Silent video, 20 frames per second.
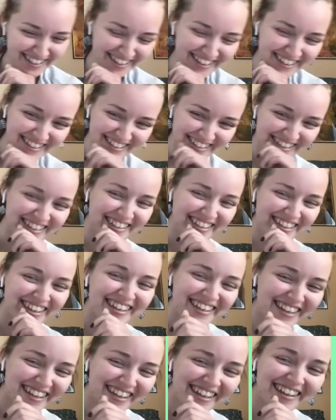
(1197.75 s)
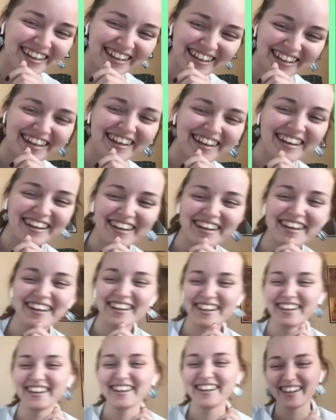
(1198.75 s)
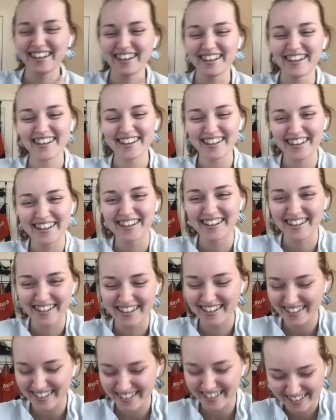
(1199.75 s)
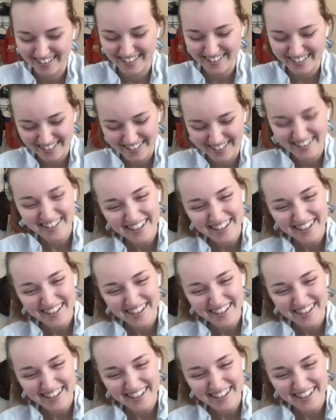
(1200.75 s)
Glenn Powell versus the big one. Glenn and Daisy.